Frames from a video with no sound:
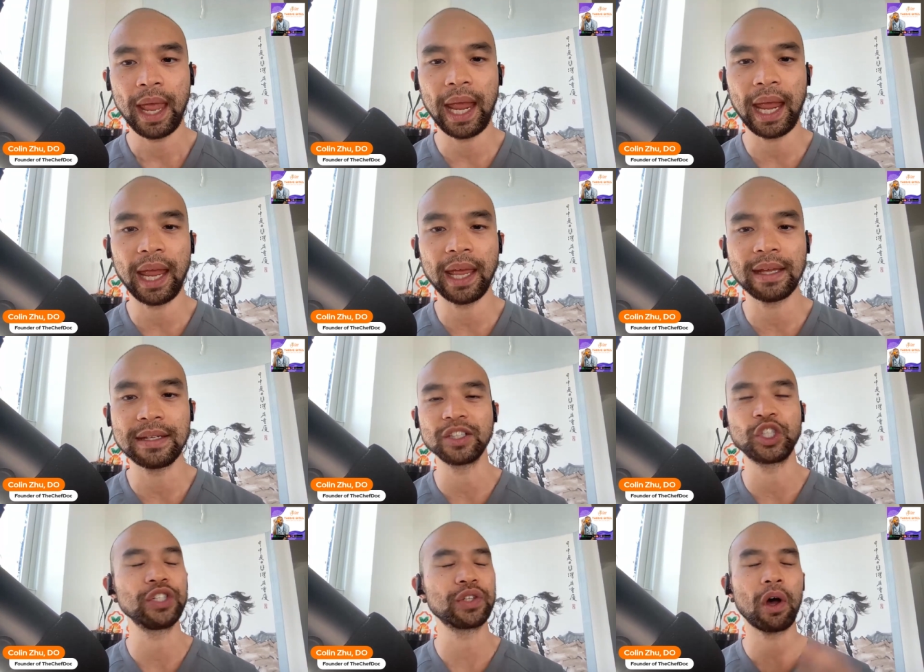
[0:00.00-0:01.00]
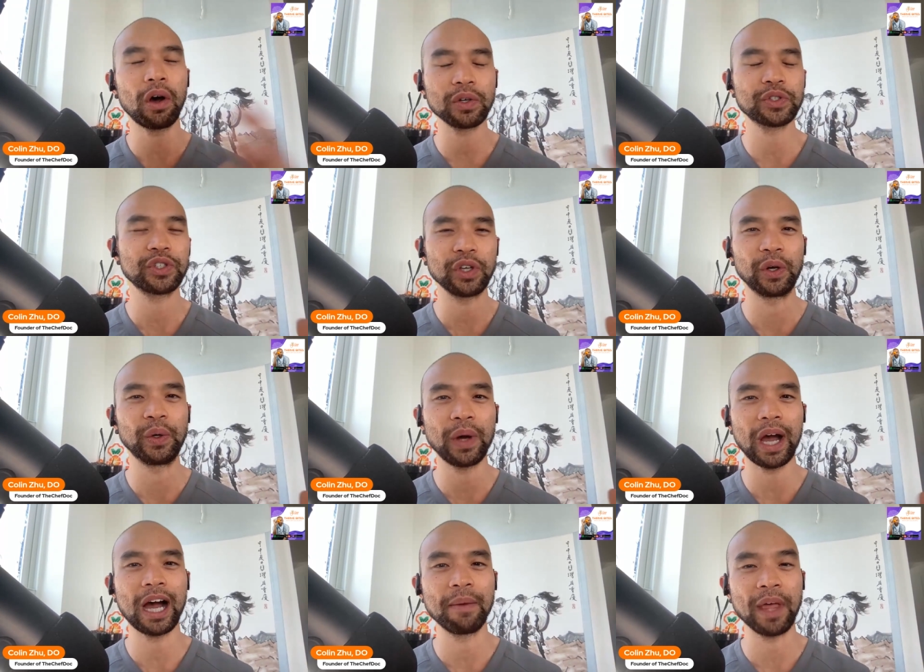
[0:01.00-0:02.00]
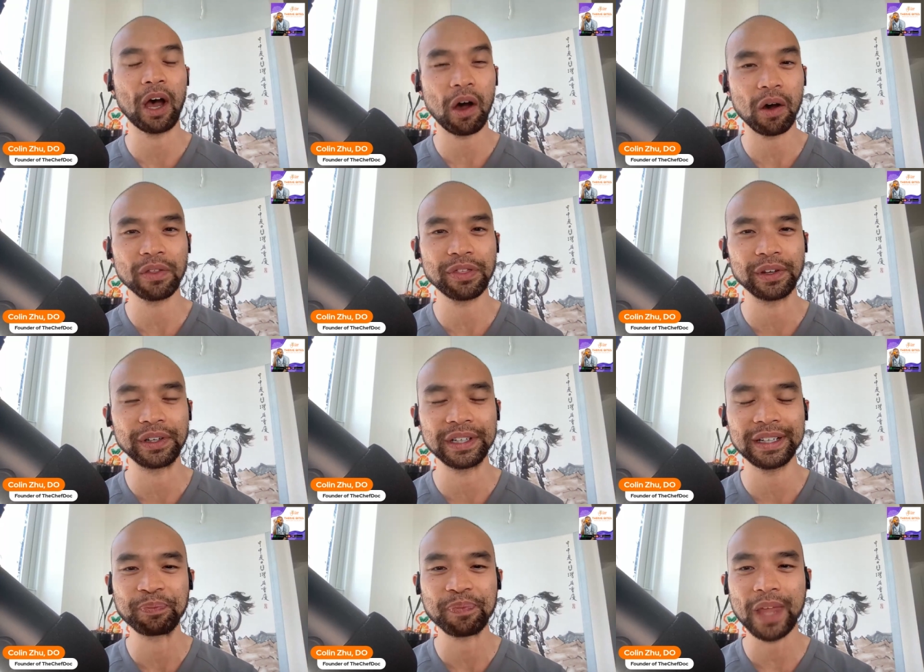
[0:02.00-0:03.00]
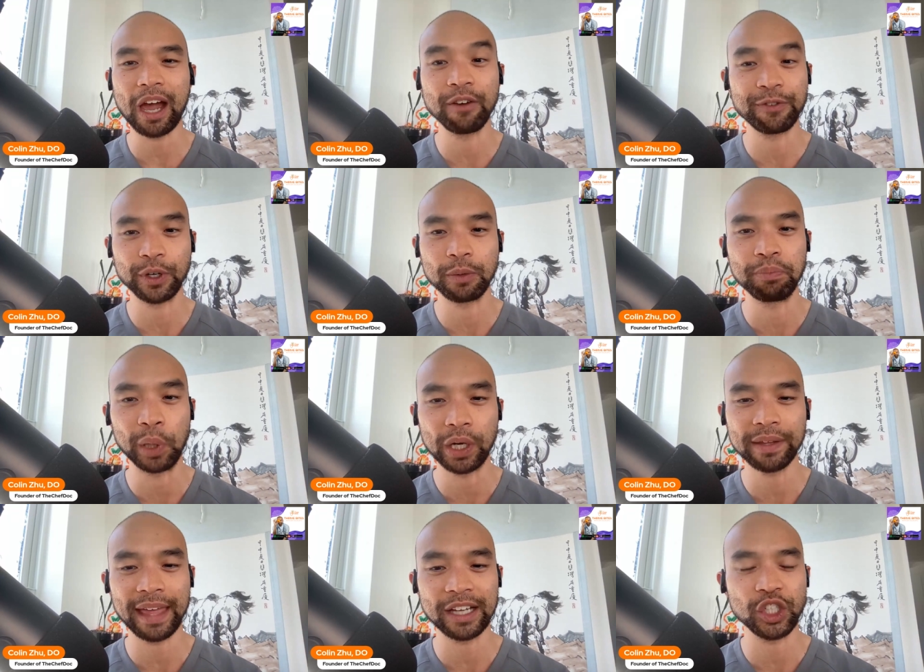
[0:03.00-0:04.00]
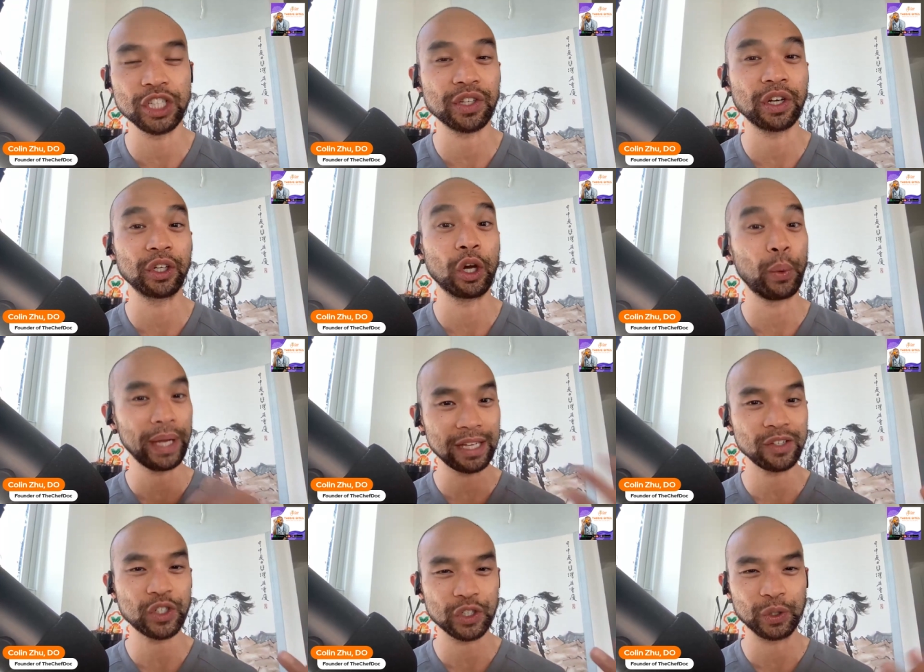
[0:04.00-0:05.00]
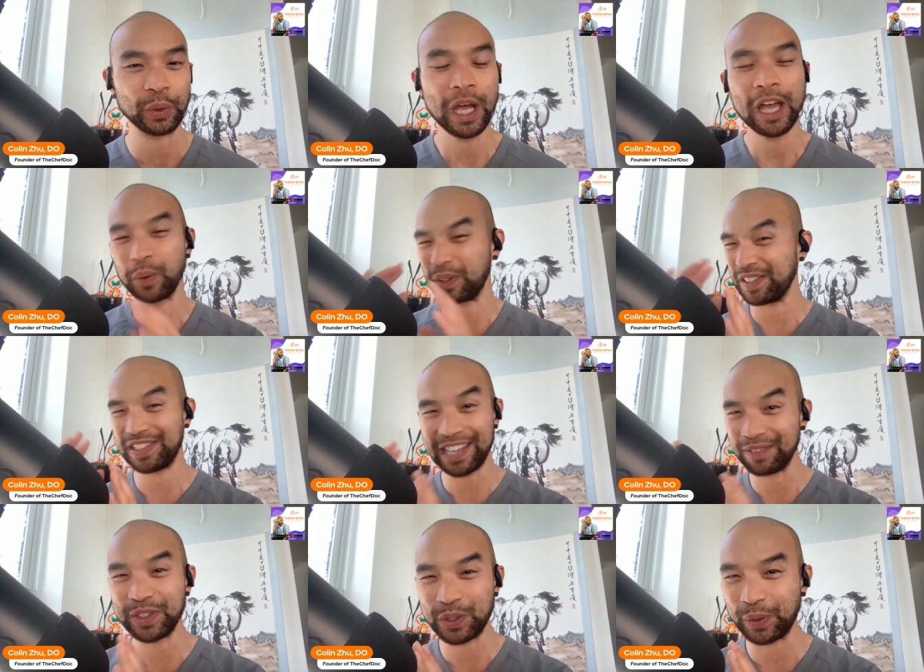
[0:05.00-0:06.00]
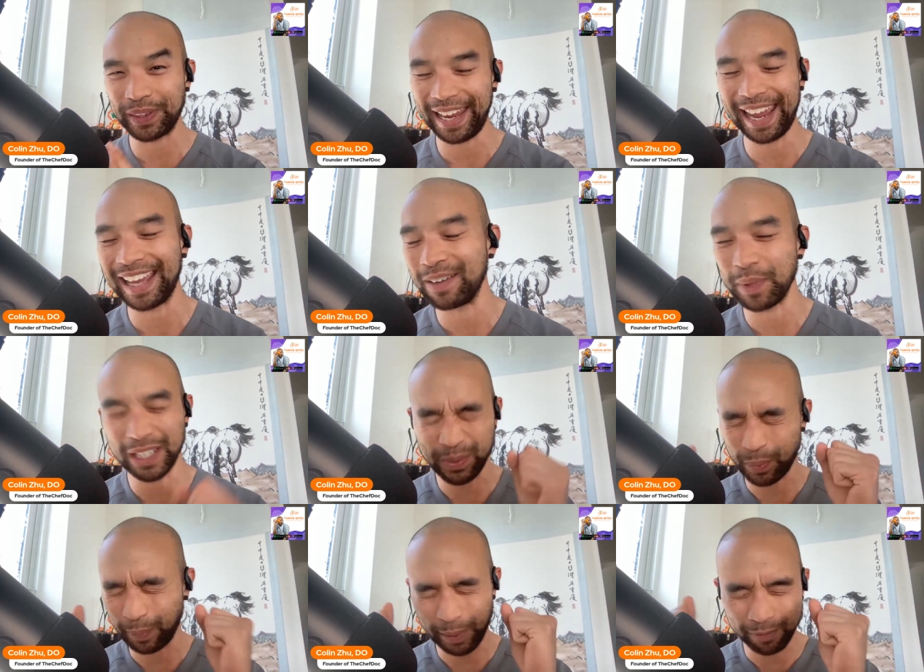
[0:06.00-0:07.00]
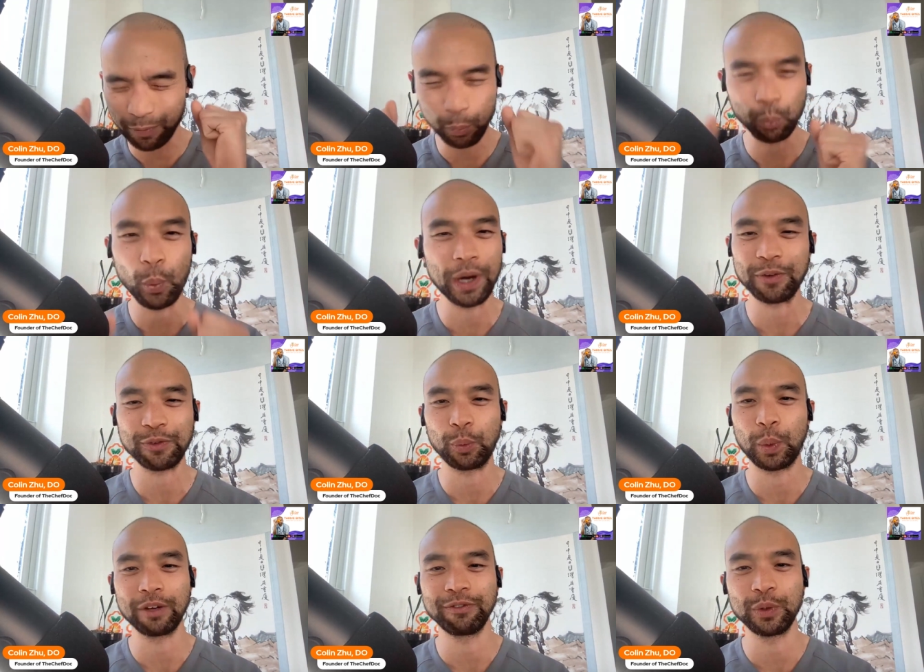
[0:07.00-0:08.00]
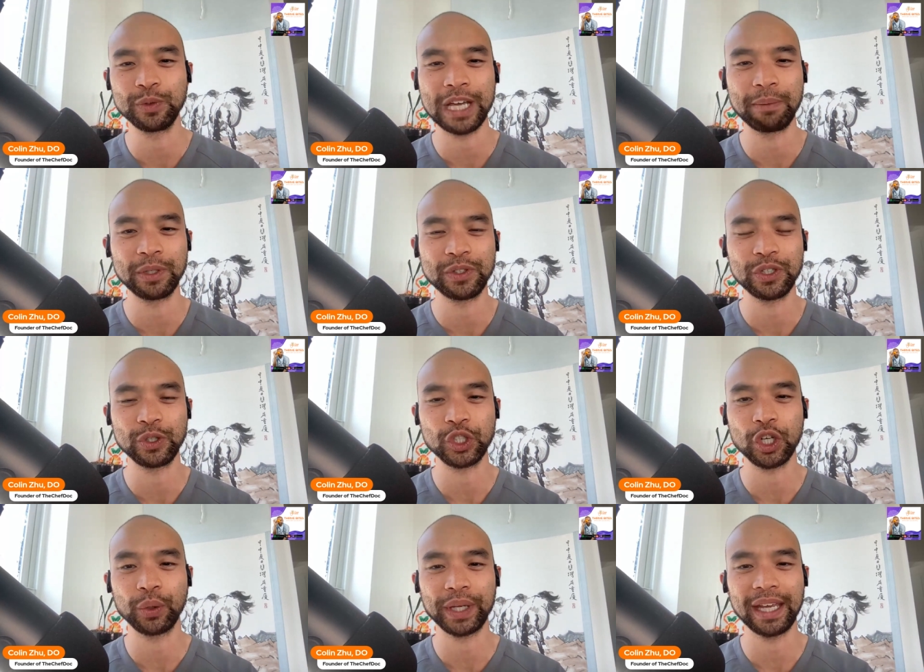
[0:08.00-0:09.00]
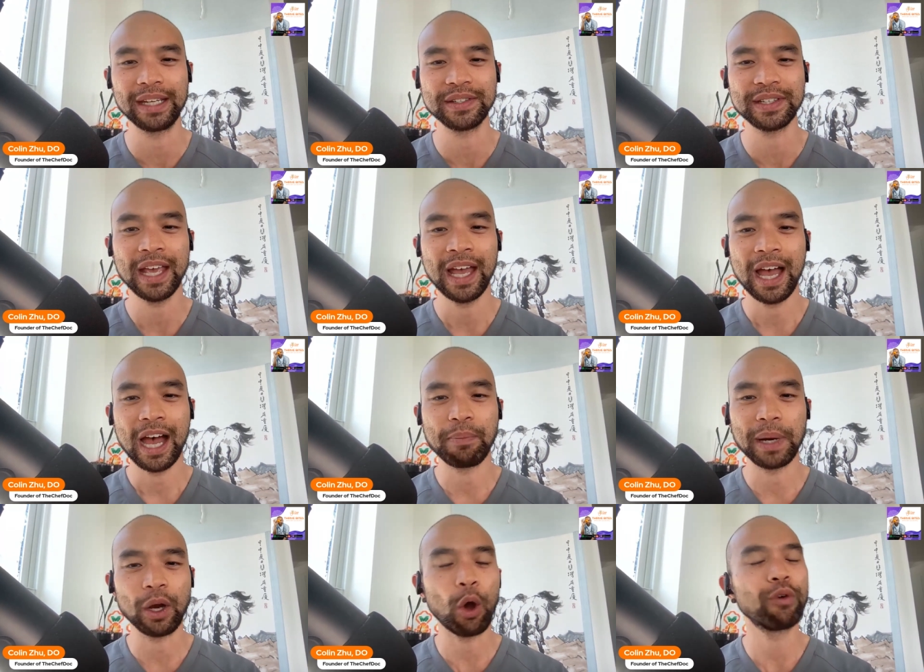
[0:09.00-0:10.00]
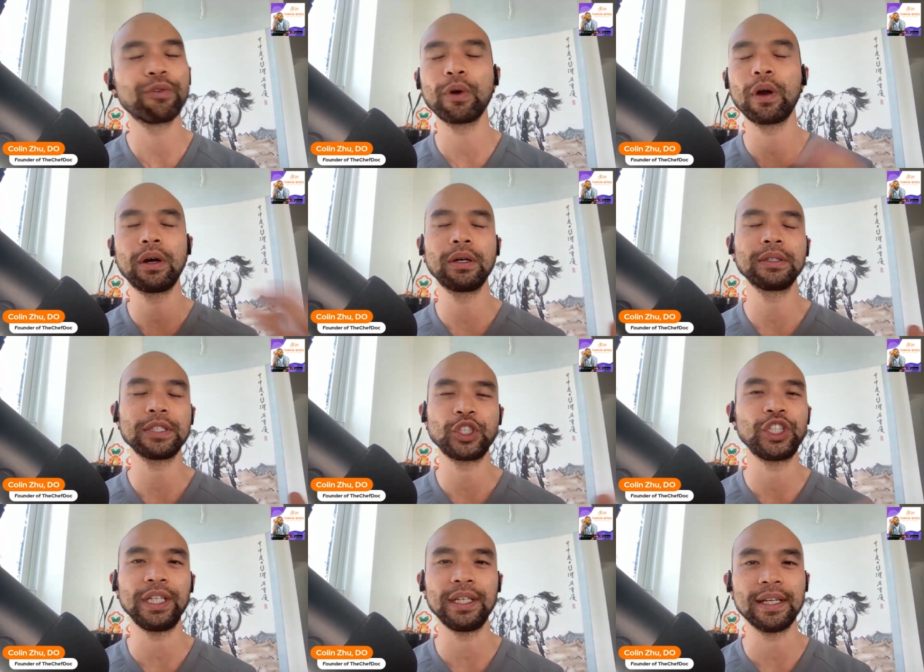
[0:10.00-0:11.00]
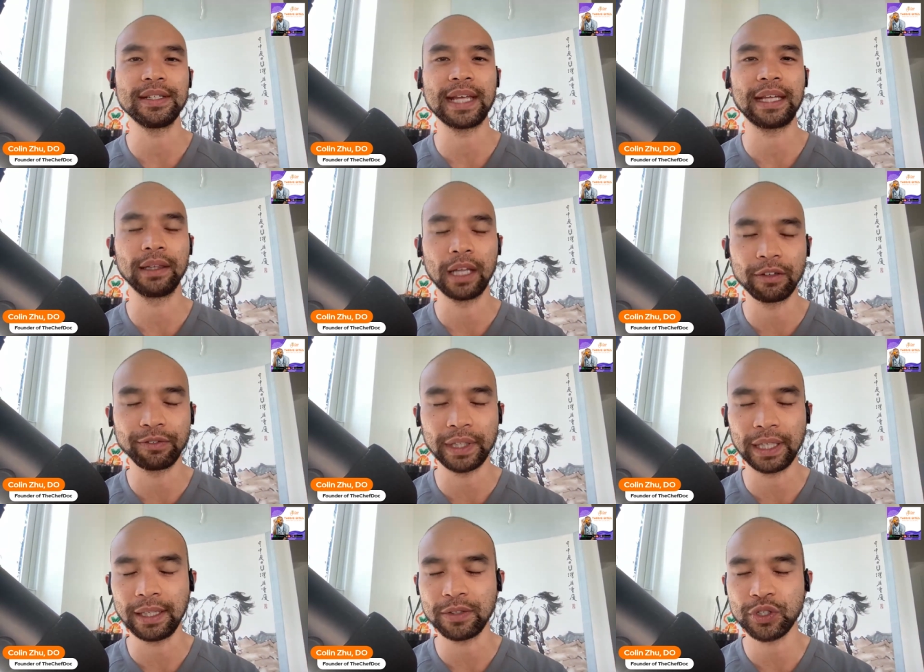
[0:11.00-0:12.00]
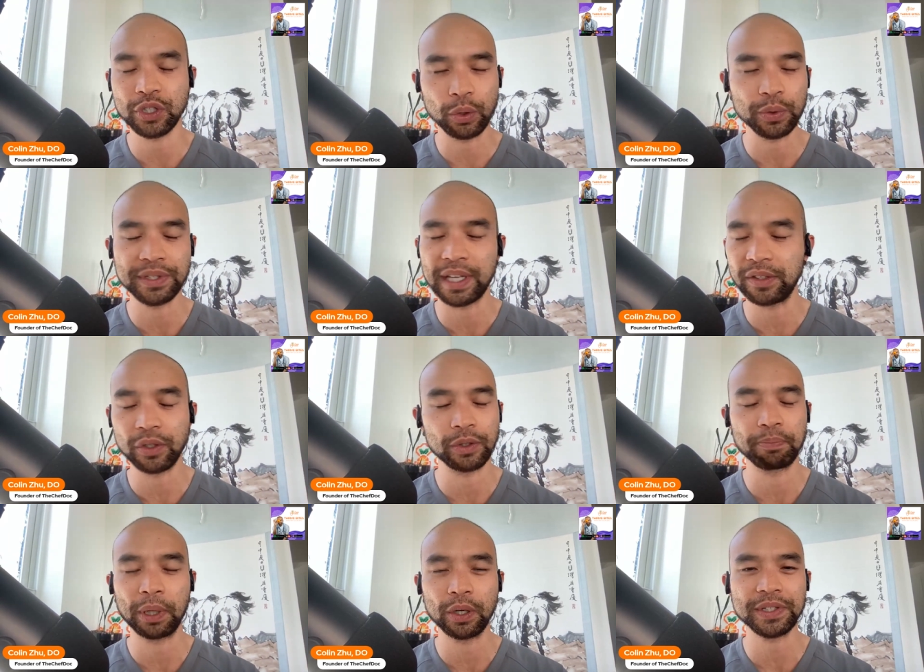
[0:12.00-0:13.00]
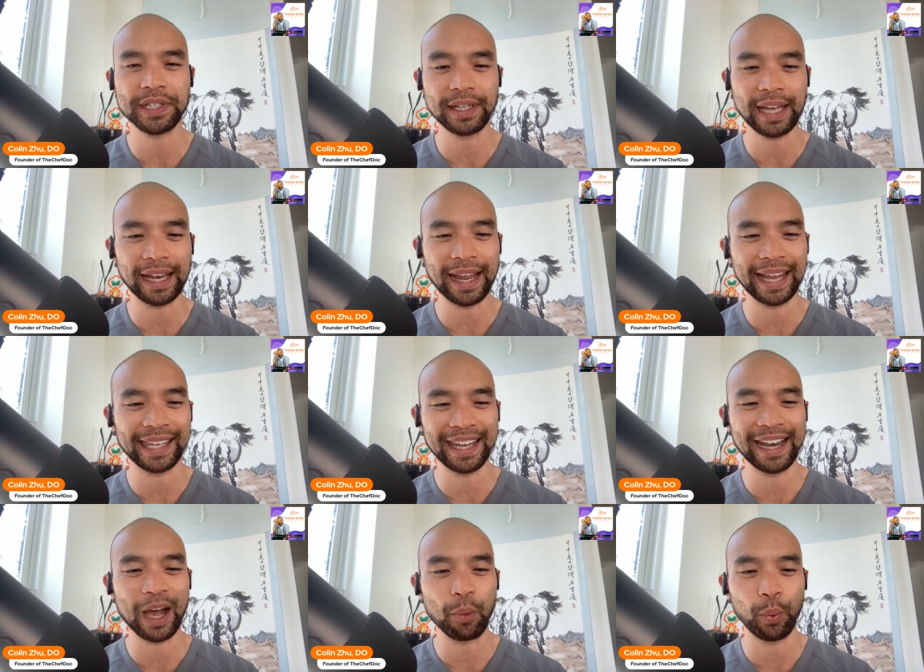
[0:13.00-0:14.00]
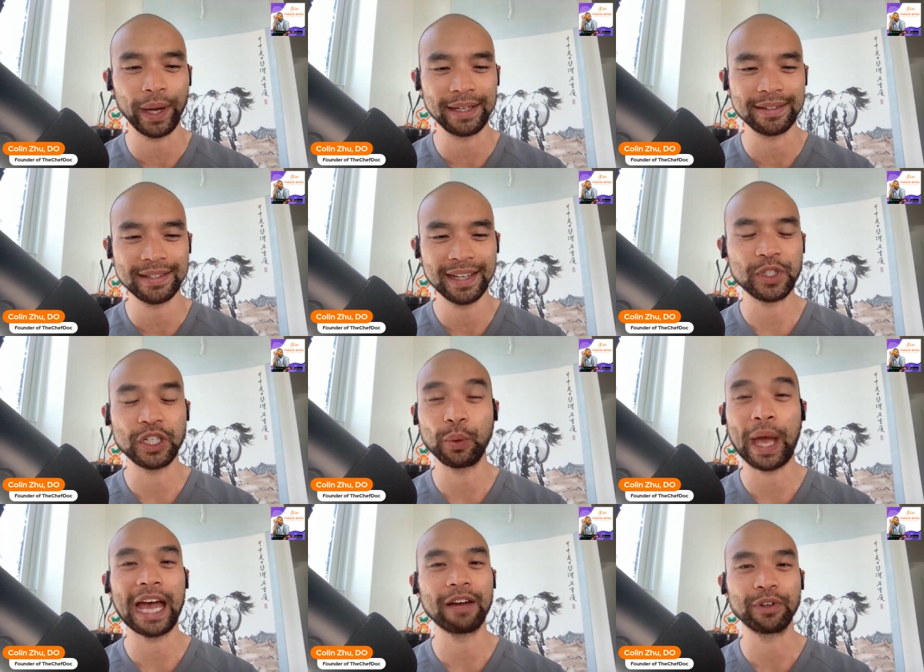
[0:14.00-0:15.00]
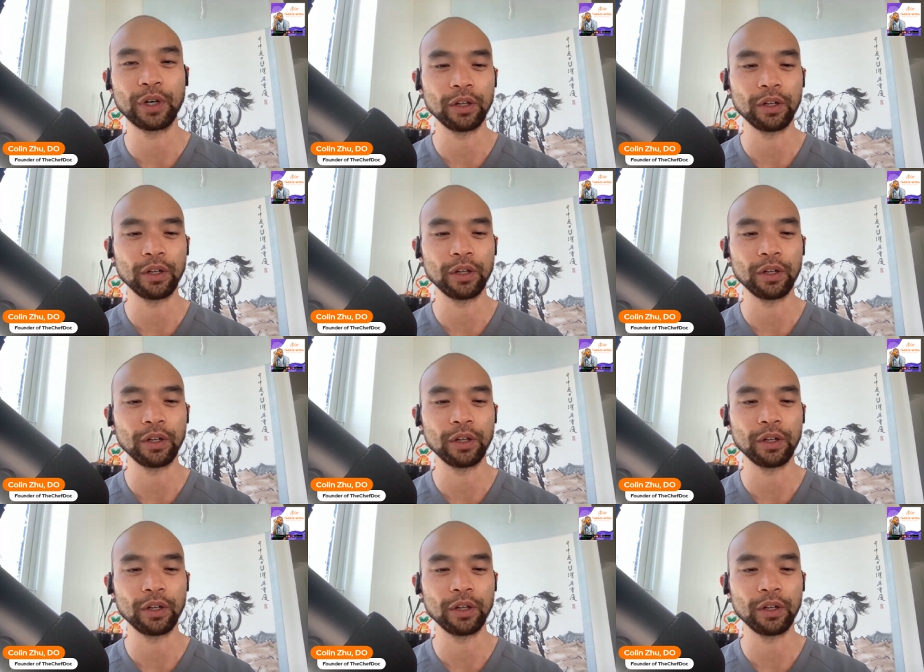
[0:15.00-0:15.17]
And she's also um, the author of her book that she's going to go into. We're going to save it to the end because we have wonderful, wonderful demo to showcase. But overall, she is a lovely, soul-centered person, and I cannot wait to have her